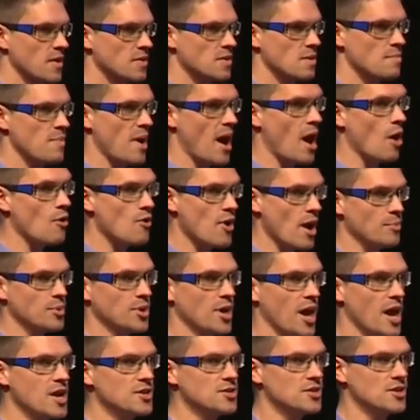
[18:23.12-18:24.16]
that power
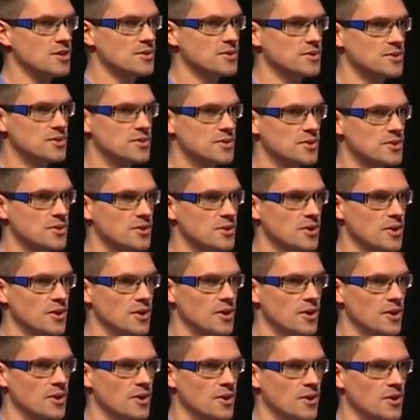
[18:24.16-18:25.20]
applications
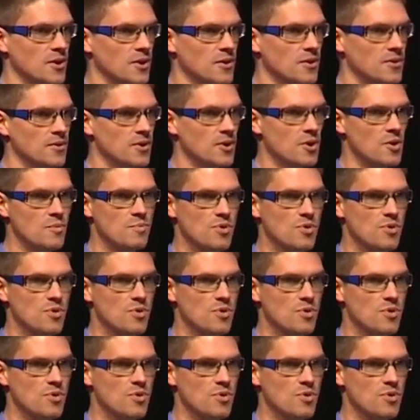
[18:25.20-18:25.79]
that are